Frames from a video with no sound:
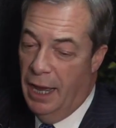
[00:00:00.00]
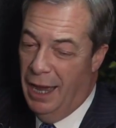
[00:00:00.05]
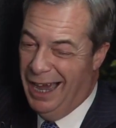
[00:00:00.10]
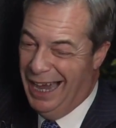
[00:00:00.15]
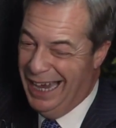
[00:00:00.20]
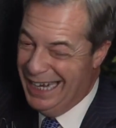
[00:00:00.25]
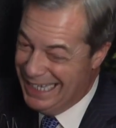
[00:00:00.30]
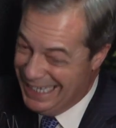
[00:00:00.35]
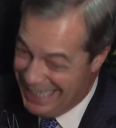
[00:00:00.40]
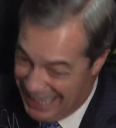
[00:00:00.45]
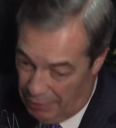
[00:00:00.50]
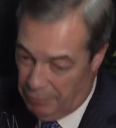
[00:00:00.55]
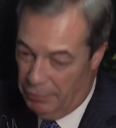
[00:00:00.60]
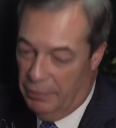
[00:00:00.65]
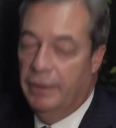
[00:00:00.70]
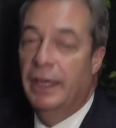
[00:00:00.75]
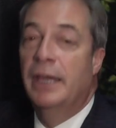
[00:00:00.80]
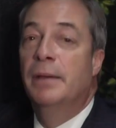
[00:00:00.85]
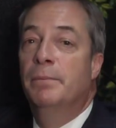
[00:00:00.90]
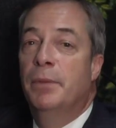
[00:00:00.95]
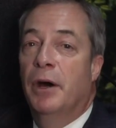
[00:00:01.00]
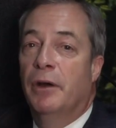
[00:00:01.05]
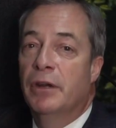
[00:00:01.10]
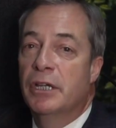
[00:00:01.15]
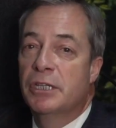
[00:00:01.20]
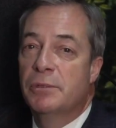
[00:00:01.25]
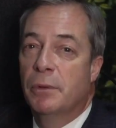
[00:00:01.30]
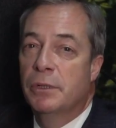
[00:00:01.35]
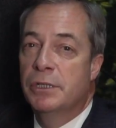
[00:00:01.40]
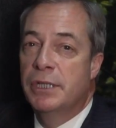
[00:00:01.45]
I don't think
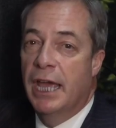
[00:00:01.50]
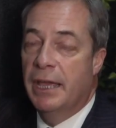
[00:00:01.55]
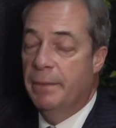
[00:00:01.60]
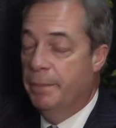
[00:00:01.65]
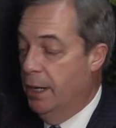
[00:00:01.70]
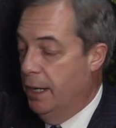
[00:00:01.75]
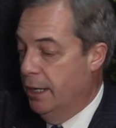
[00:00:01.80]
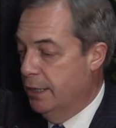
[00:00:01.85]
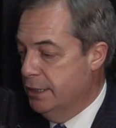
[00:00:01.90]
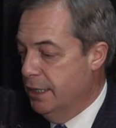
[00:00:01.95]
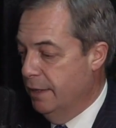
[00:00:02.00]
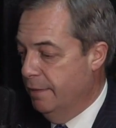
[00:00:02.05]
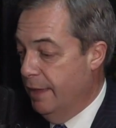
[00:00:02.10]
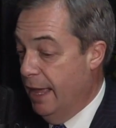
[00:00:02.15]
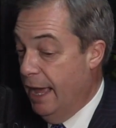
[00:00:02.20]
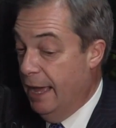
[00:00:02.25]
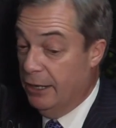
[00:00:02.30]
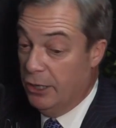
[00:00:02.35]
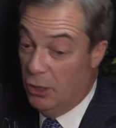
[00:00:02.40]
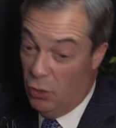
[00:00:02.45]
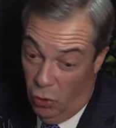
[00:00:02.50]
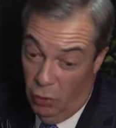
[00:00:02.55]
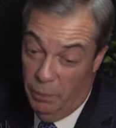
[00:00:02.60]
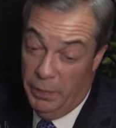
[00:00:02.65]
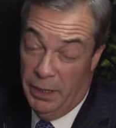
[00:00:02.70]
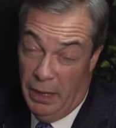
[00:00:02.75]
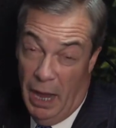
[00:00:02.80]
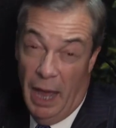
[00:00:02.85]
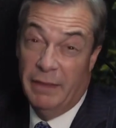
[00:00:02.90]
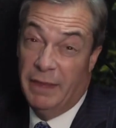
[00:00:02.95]
Boris will take part in that.
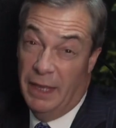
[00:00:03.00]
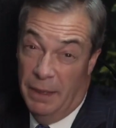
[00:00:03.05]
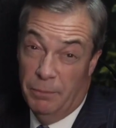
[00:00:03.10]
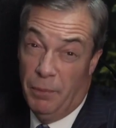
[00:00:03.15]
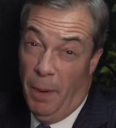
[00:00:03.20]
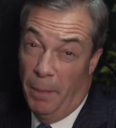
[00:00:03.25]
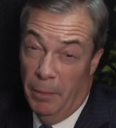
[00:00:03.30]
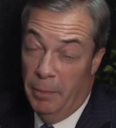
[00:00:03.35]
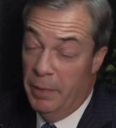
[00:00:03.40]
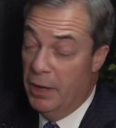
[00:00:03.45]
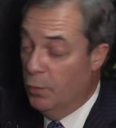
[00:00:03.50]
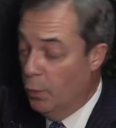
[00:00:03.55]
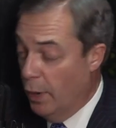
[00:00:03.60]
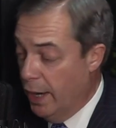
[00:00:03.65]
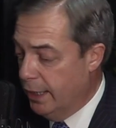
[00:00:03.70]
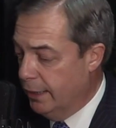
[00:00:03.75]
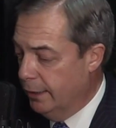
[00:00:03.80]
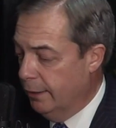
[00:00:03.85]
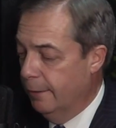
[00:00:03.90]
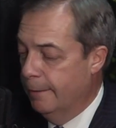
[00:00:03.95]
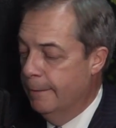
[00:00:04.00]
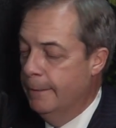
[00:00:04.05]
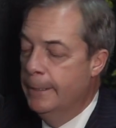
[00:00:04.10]
Corbyn, I think, probably will.